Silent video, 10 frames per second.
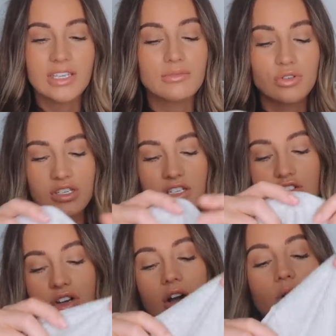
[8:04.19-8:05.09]
And then I'm also
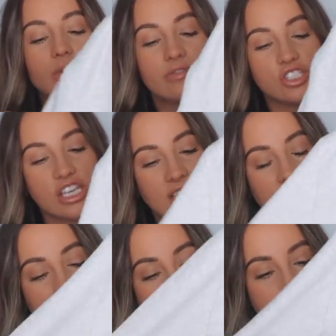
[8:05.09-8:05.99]
going to try it on with
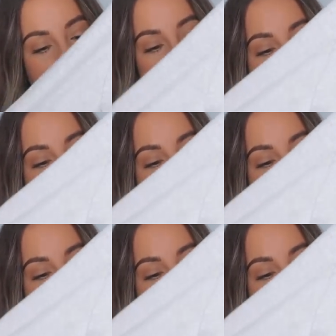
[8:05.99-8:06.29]
jeans